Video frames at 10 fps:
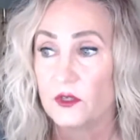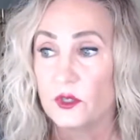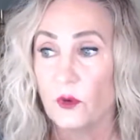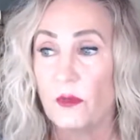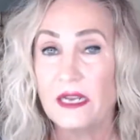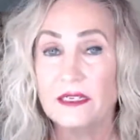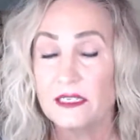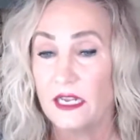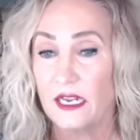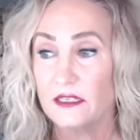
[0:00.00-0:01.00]
So mine
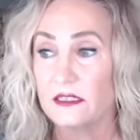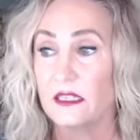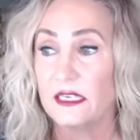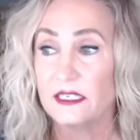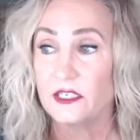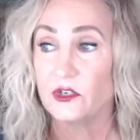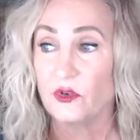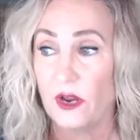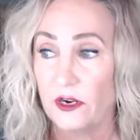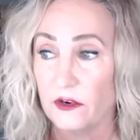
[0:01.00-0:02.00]
says LinkedIn
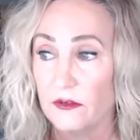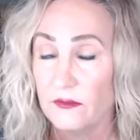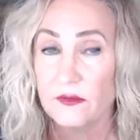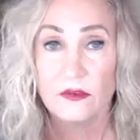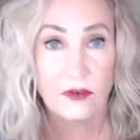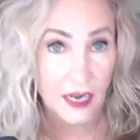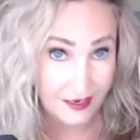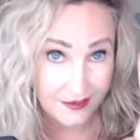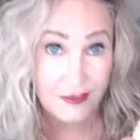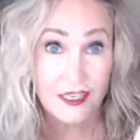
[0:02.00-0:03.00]
trainer,
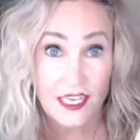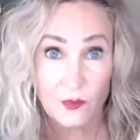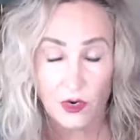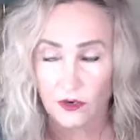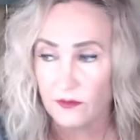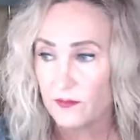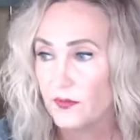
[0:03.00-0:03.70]
right? Keyword,